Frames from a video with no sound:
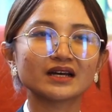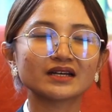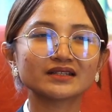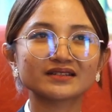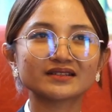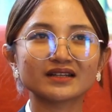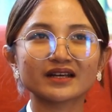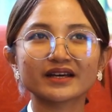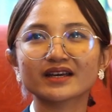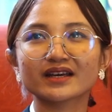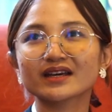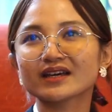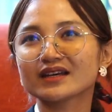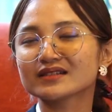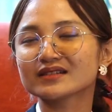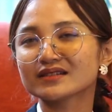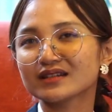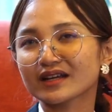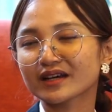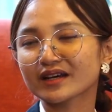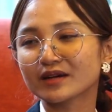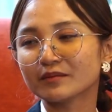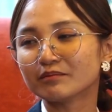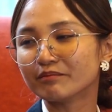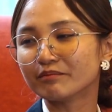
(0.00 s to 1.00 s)
it's like
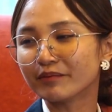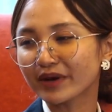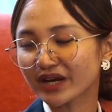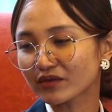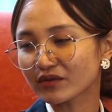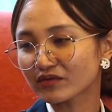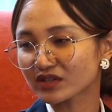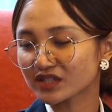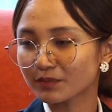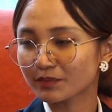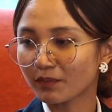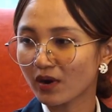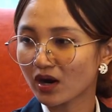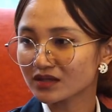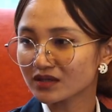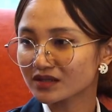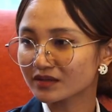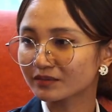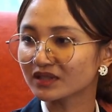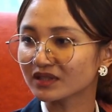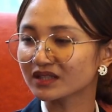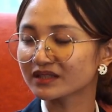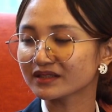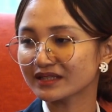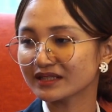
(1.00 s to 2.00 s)
a big
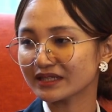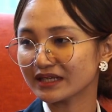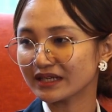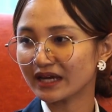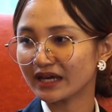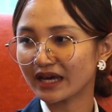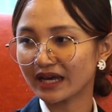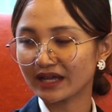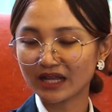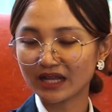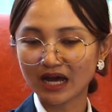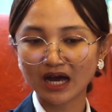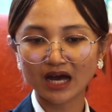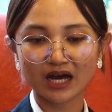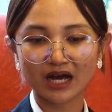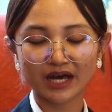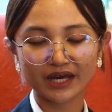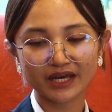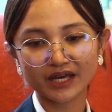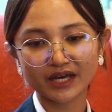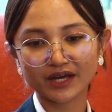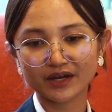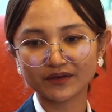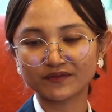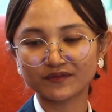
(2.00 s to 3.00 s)
responsibility, and
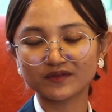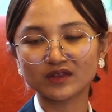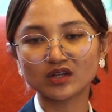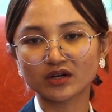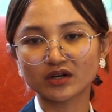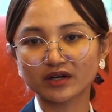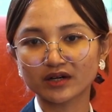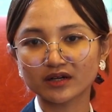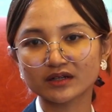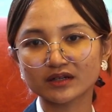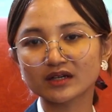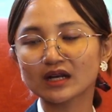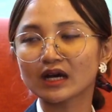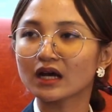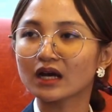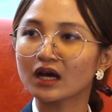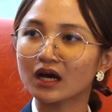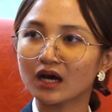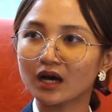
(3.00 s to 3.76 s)
I have learned